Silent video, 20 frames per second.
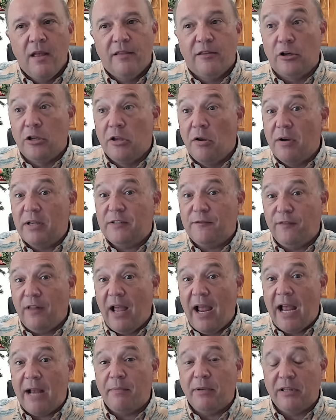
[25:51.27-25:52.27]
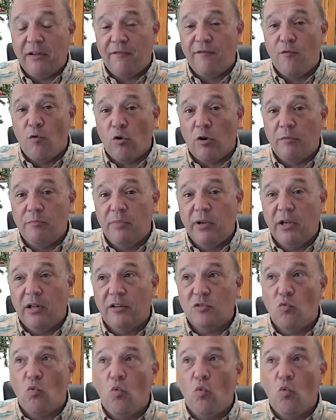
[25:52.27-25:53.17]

They're U.S. flag, but they're foreign built.